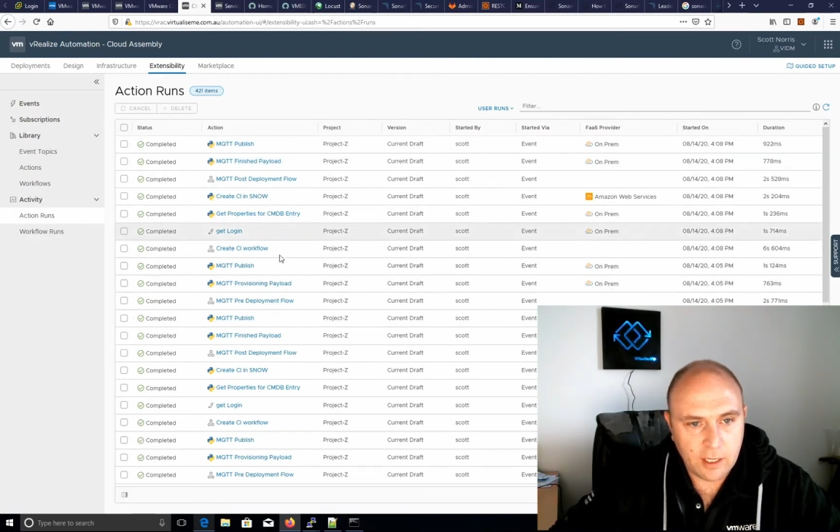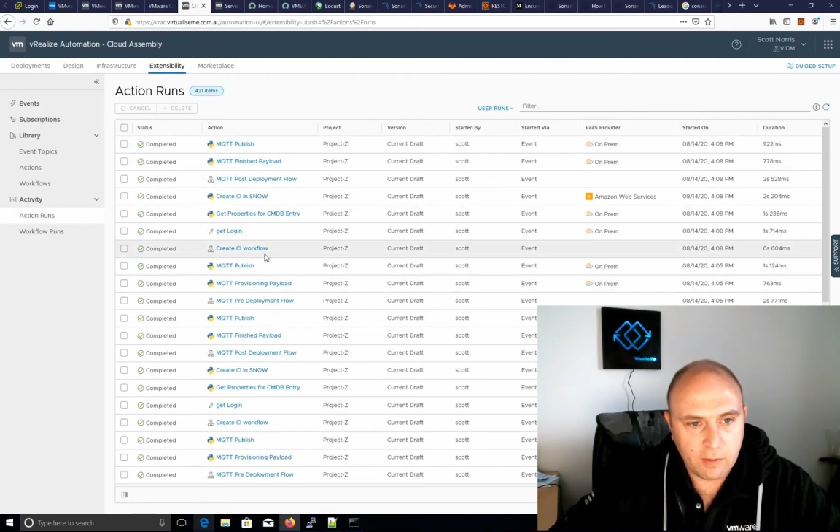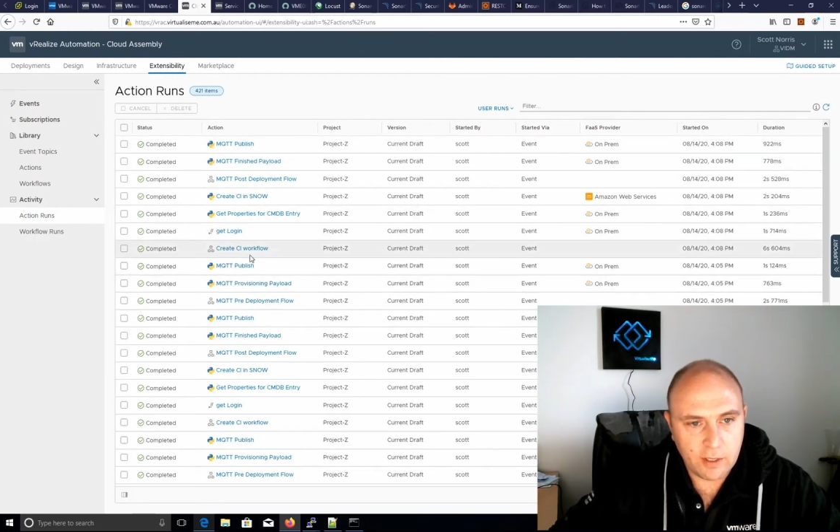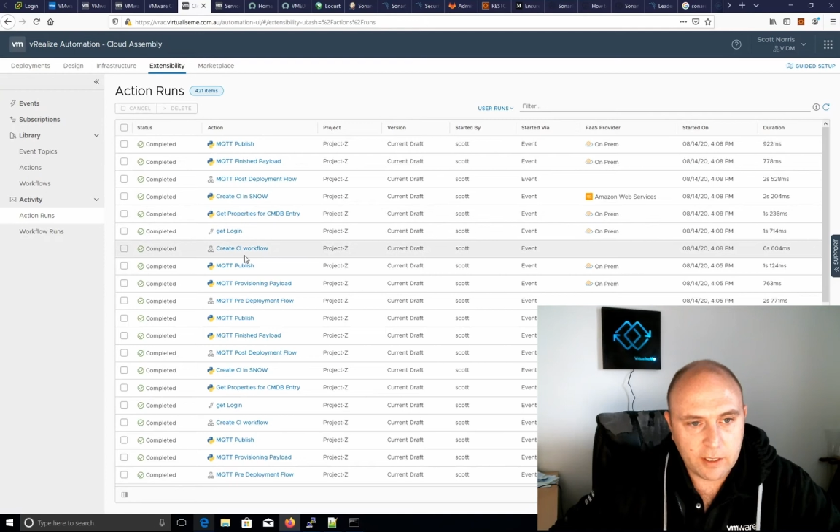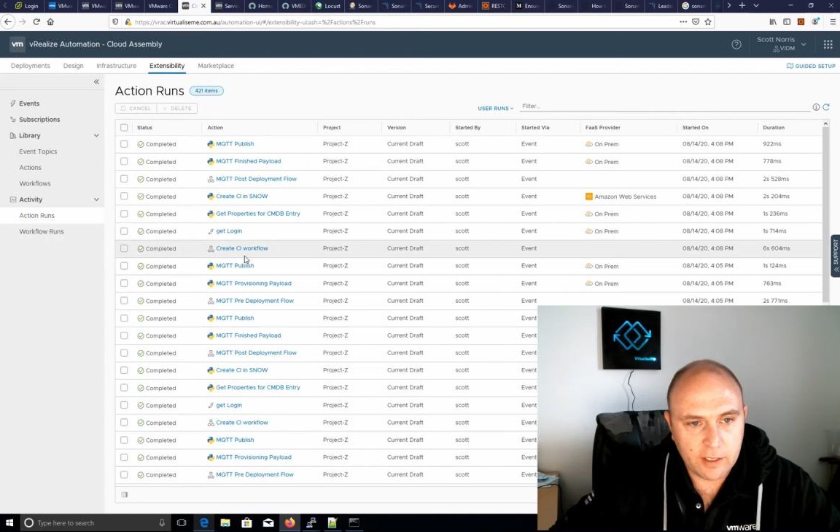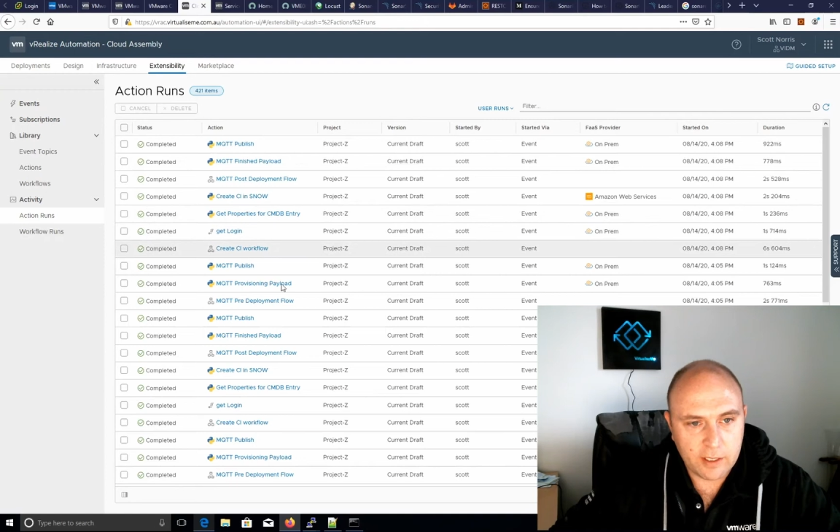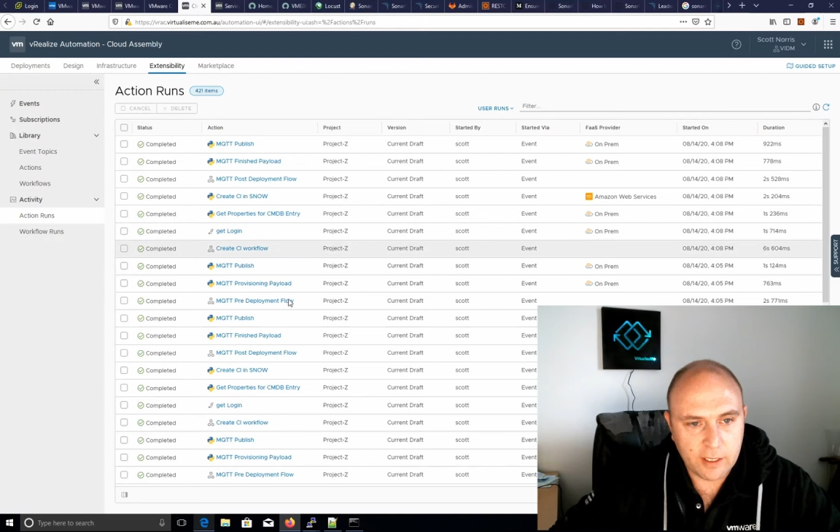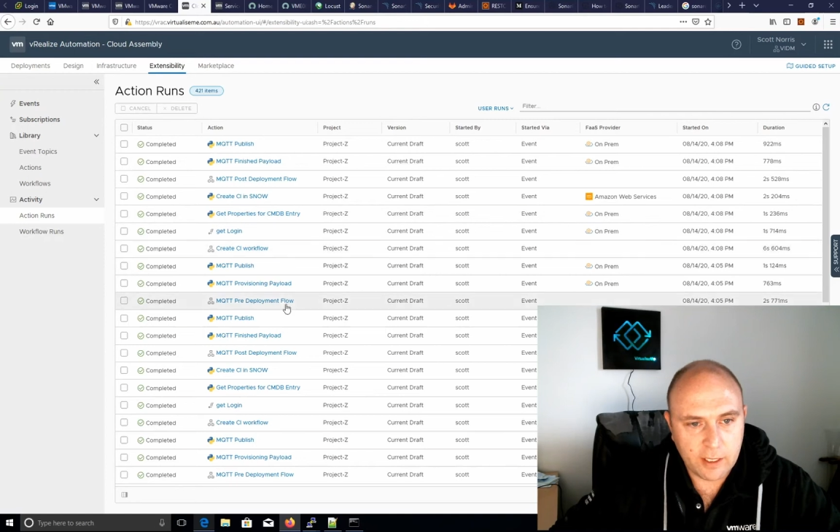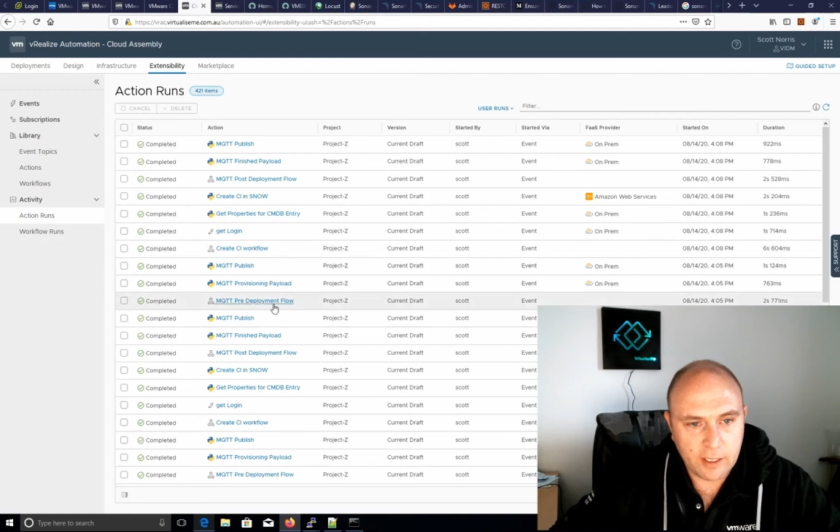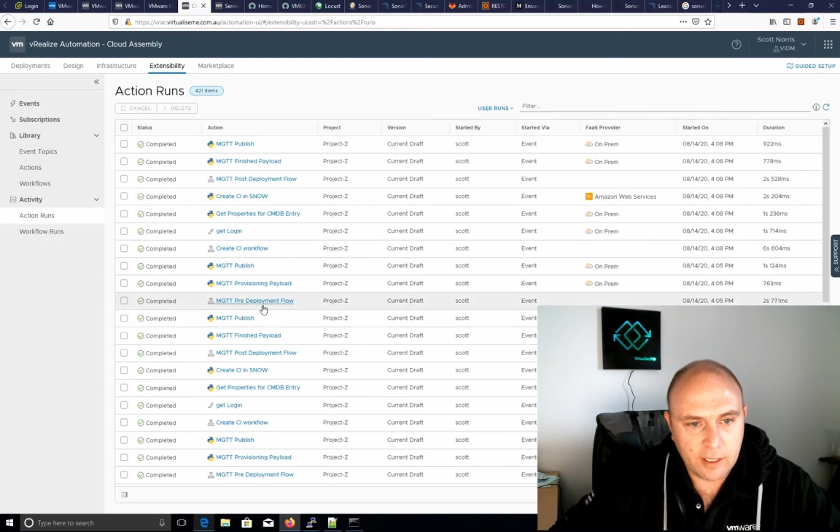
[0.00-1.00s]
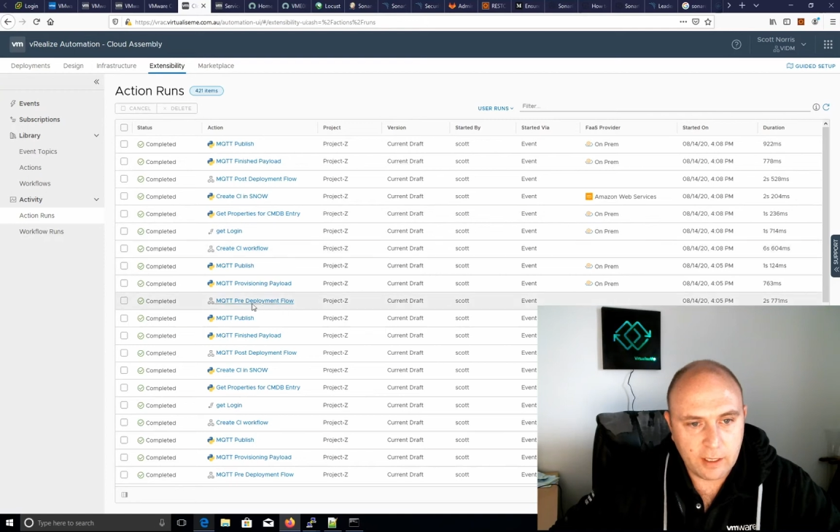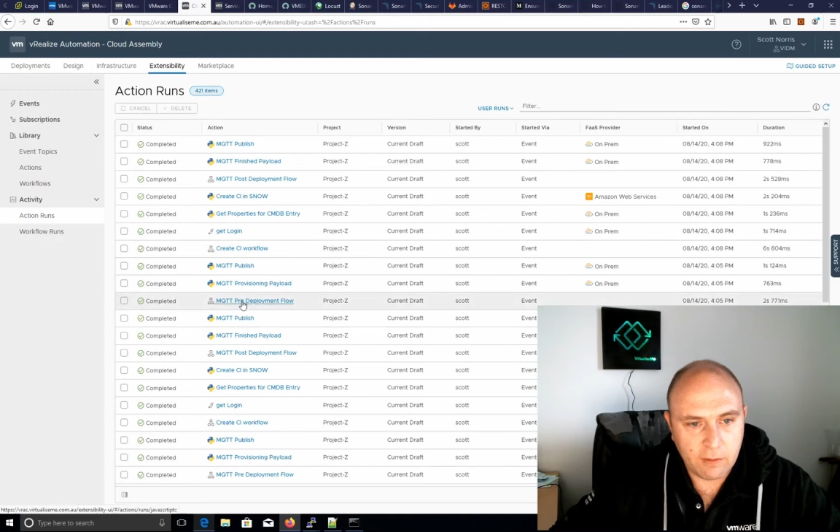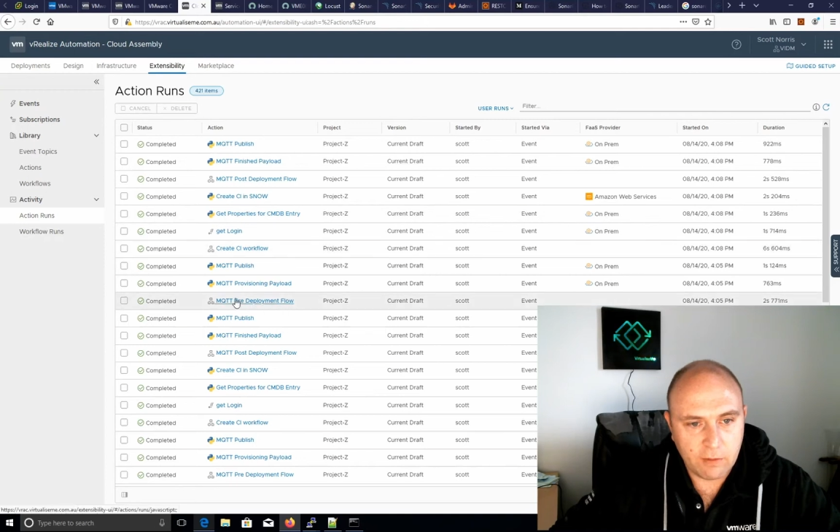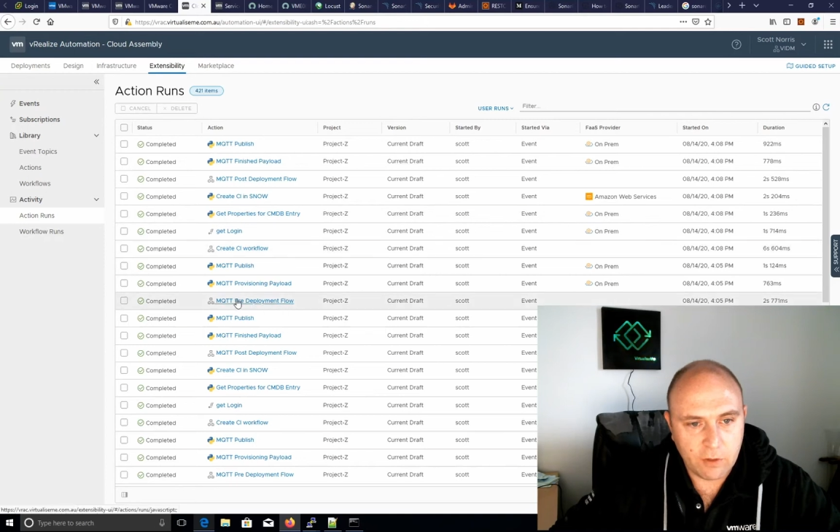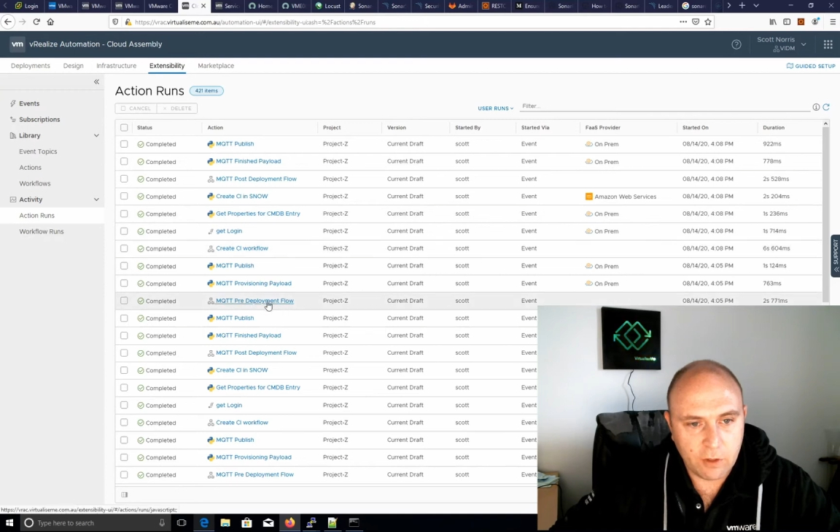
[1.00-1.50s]
We can see that
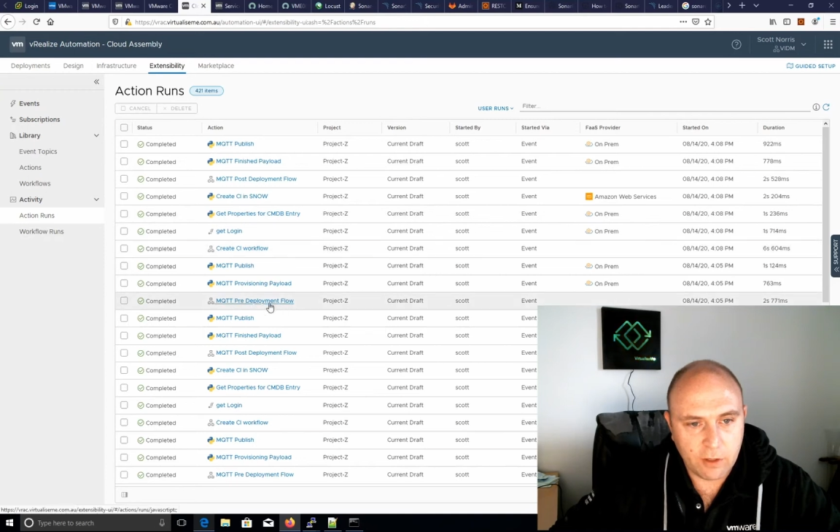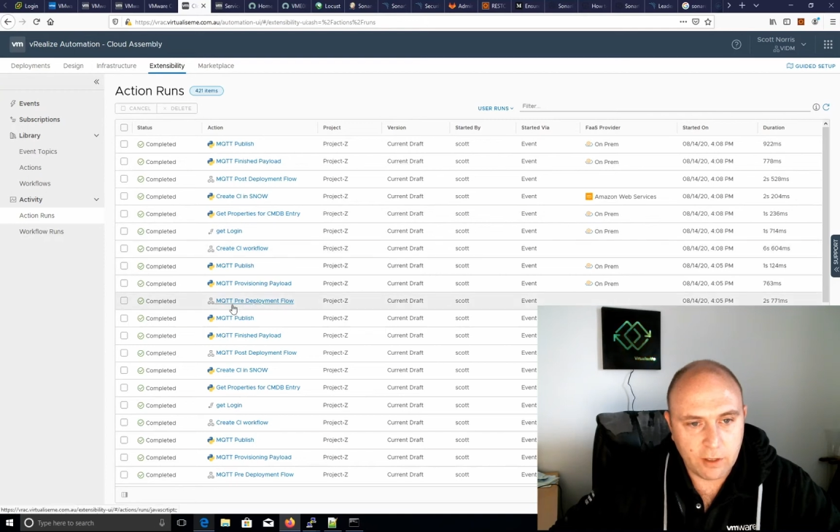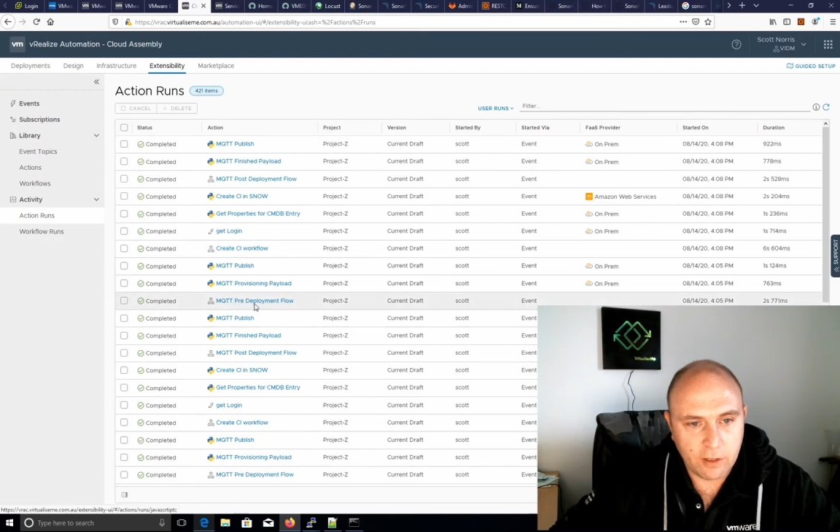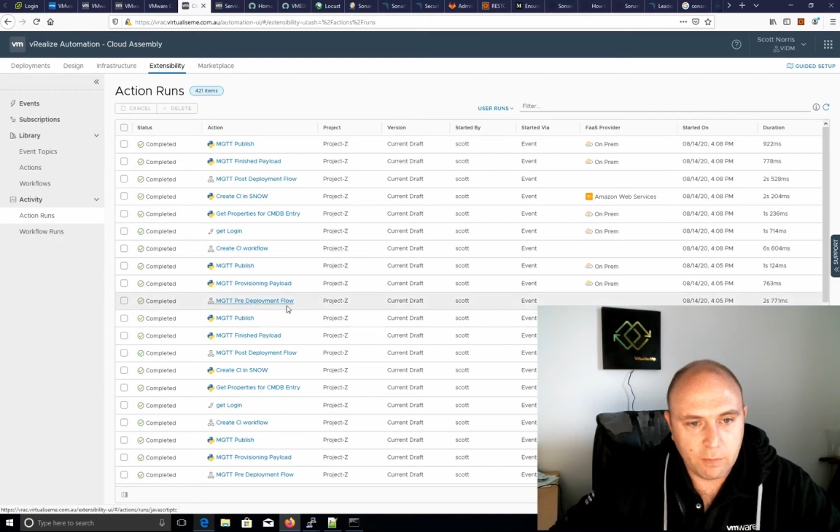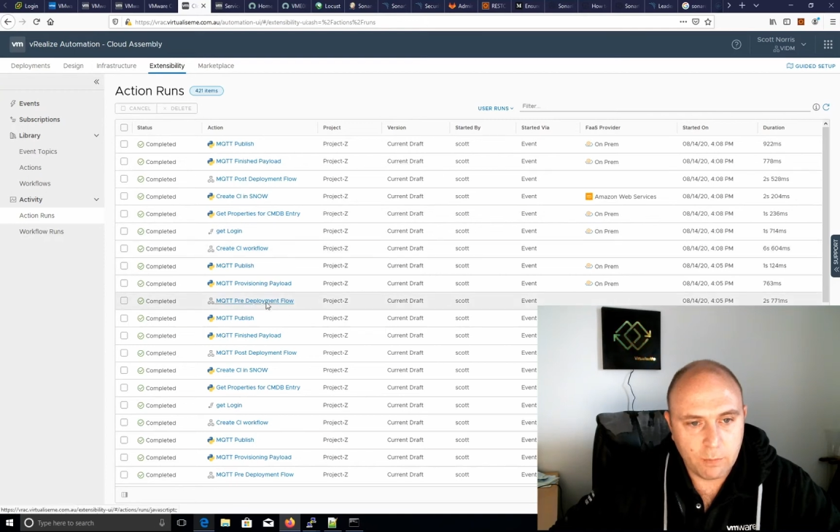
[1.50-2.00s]
we've got the